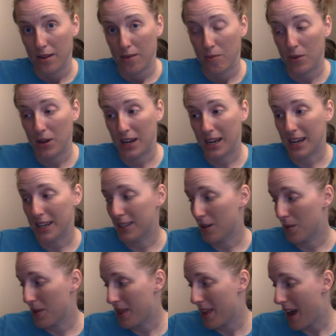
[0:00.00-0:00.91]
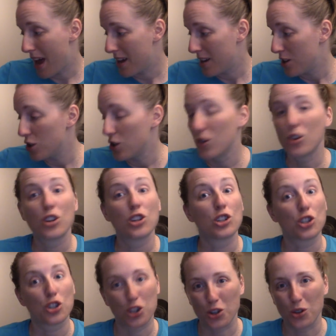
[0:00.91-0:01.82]
when I got done with that,
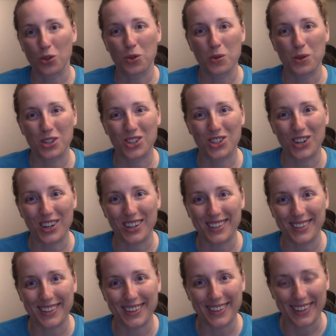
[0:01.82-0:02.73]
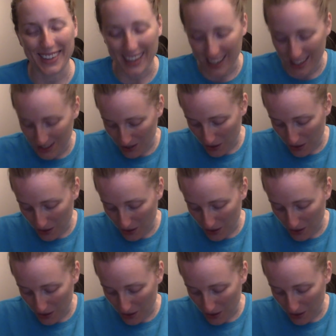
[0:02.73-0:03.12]
shoulder was starting to hurt again,